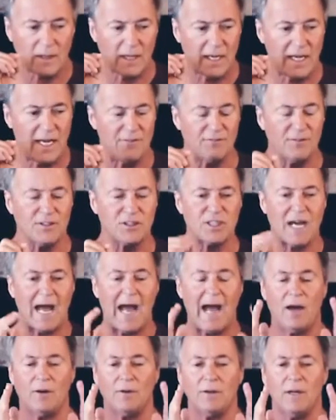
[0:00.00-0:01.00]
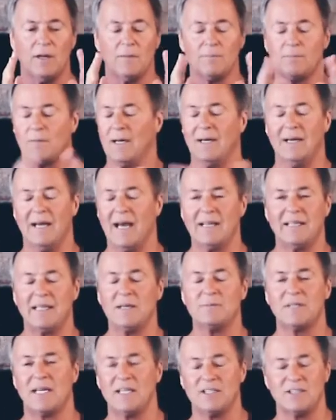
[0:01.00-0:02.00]
If a child, I
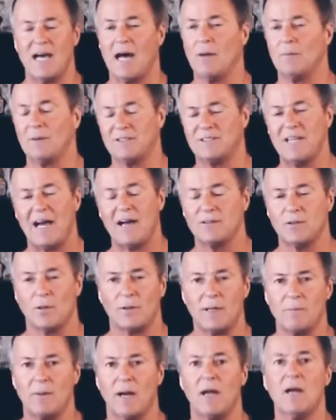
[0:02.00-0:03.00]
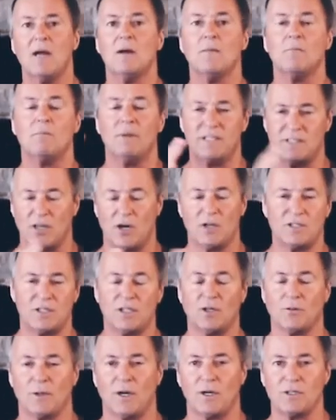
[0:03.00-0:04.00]
keep saying child, but childs don't get married, but it's our
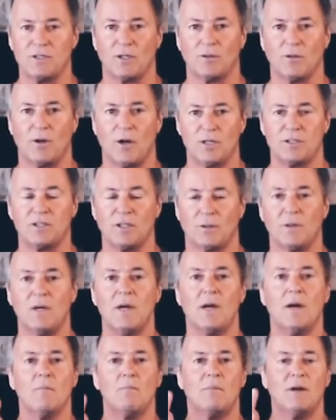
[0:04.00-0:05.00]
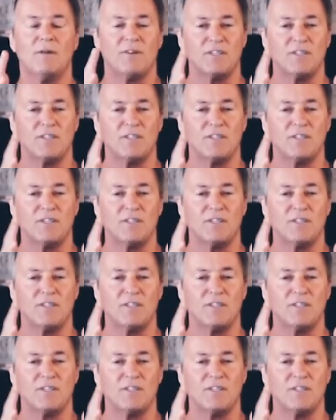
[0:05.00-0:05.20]
children. Our children are our children. But if a